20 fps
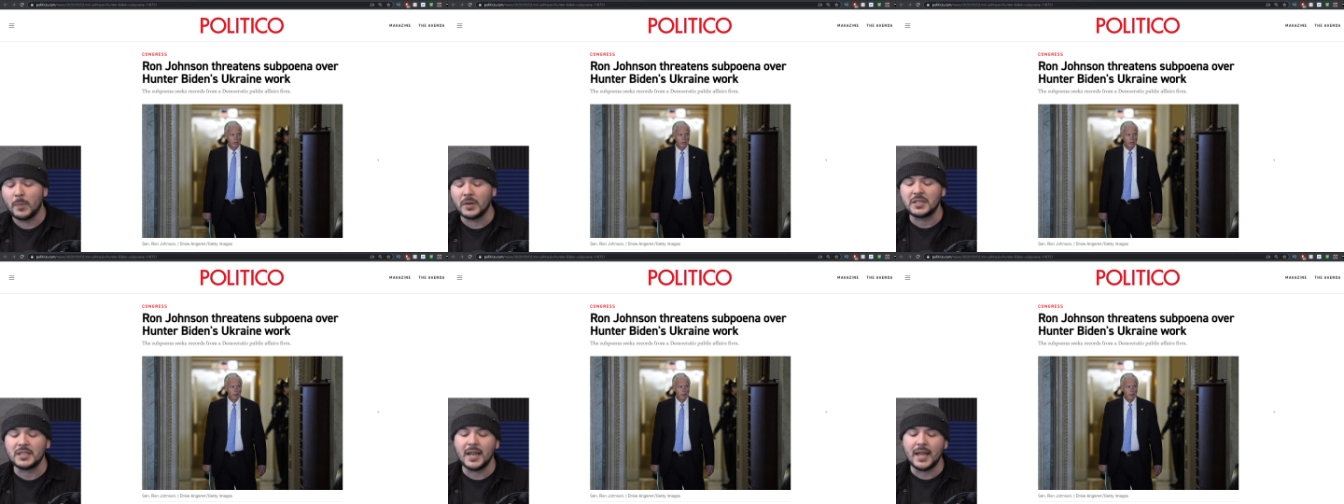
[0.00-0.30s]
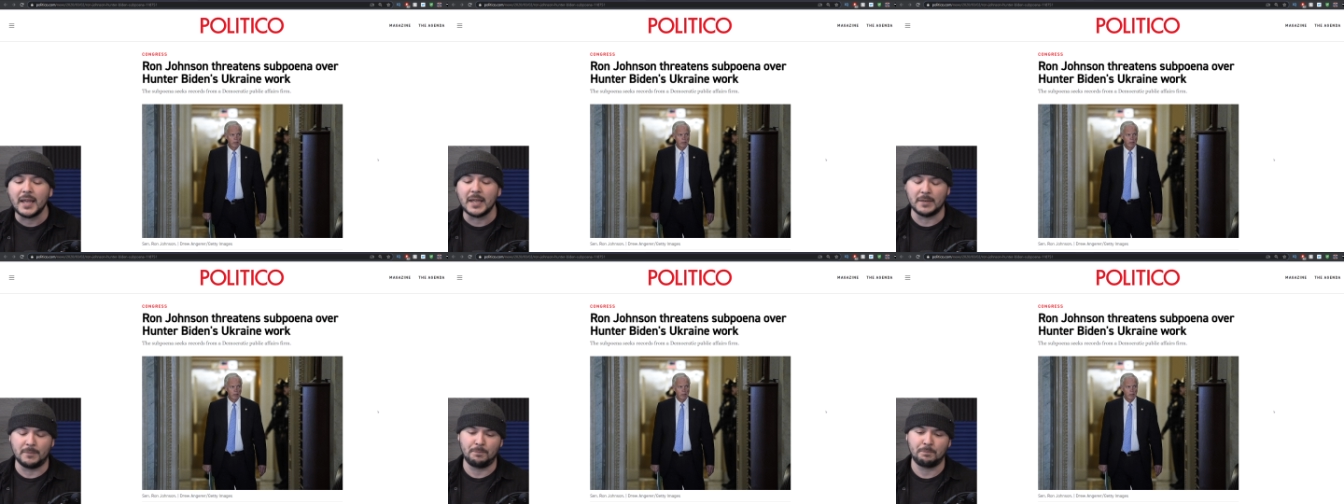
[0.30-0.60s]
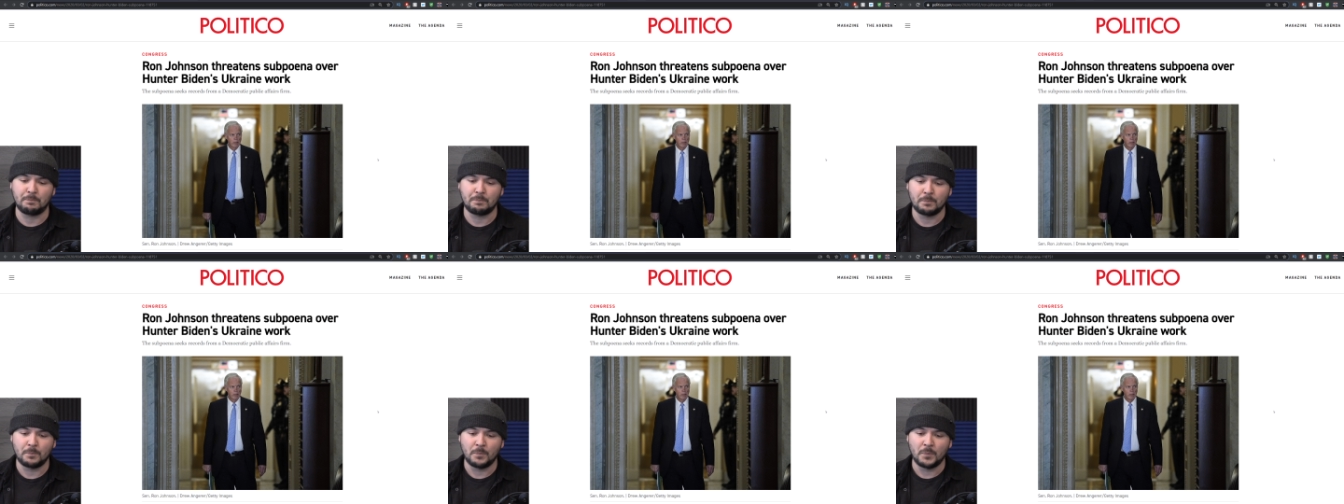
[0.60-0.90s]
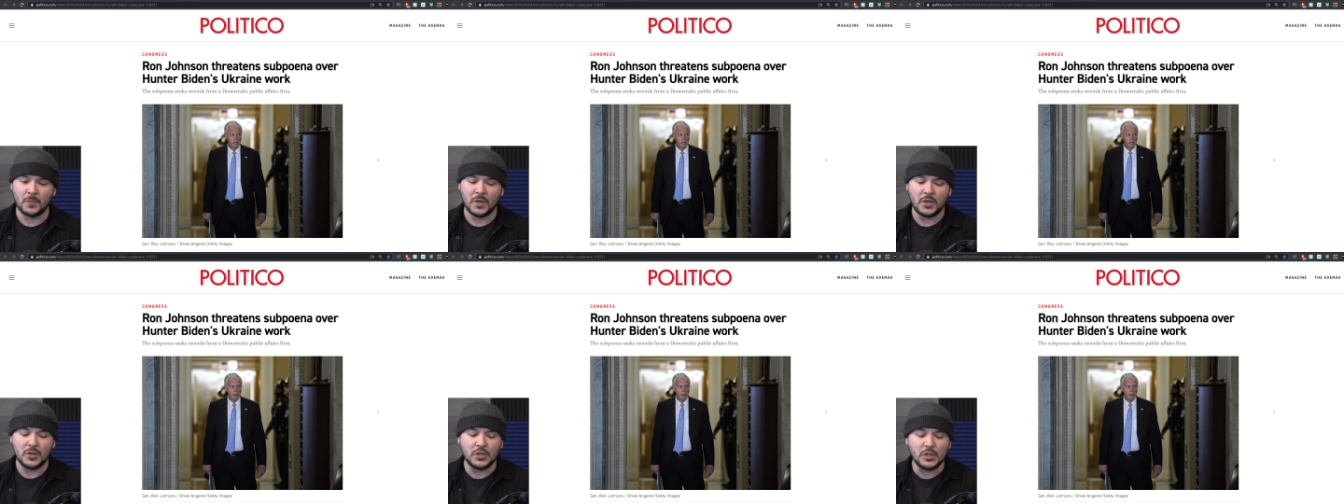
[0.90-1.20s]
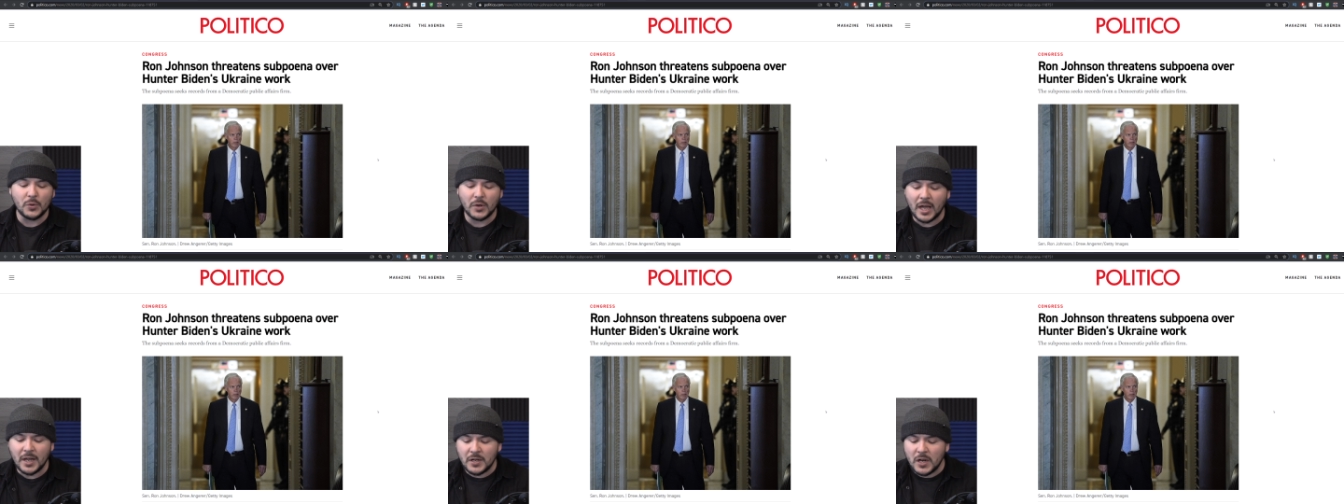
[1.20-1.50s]
But today,
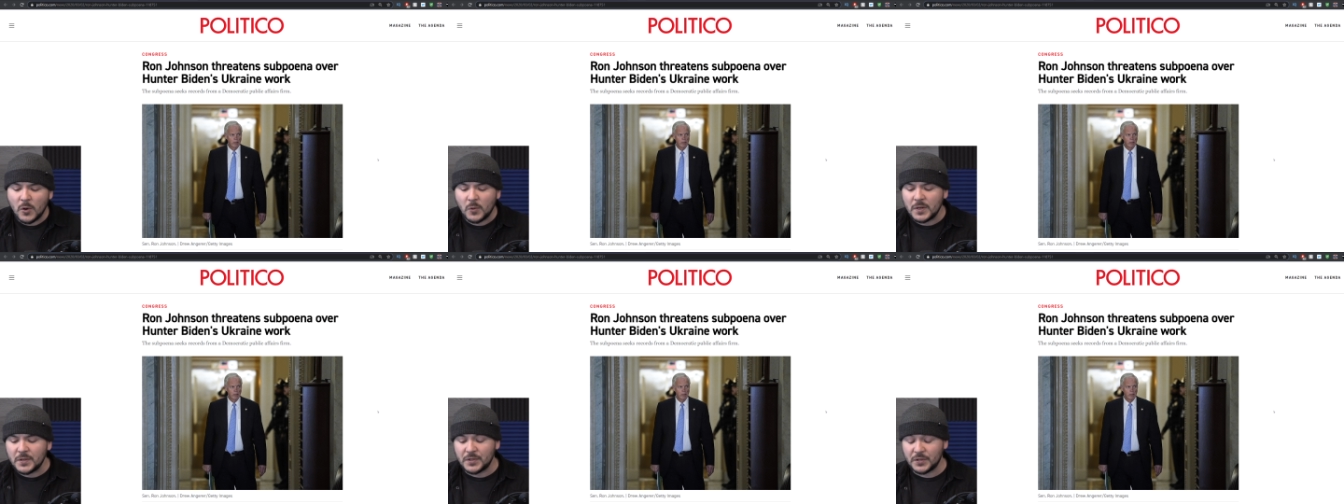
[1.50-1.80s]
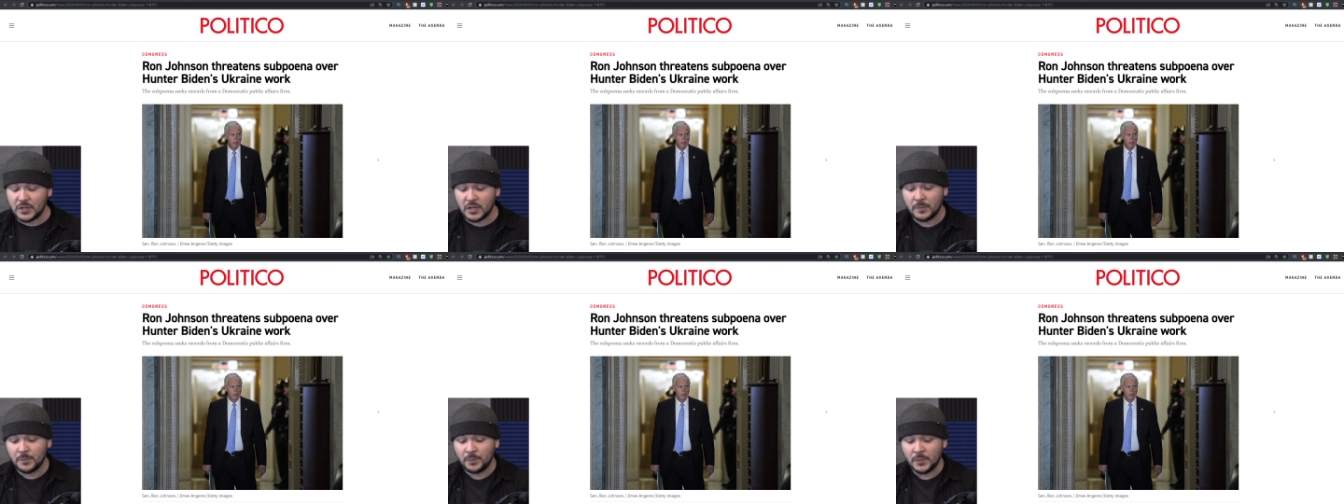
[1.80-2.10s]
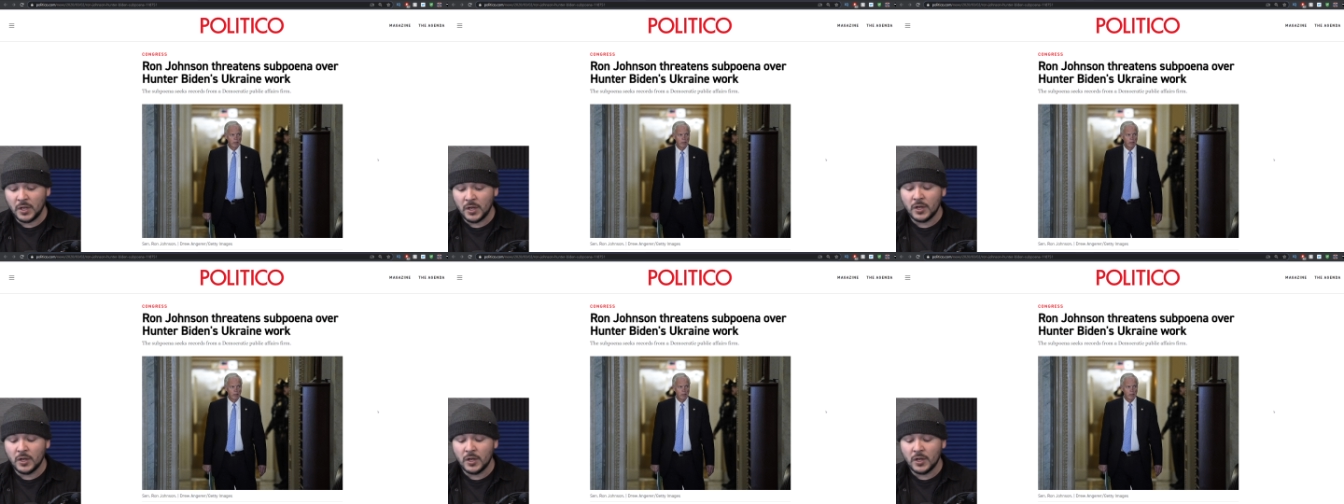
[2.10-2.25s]
you know what I noticed?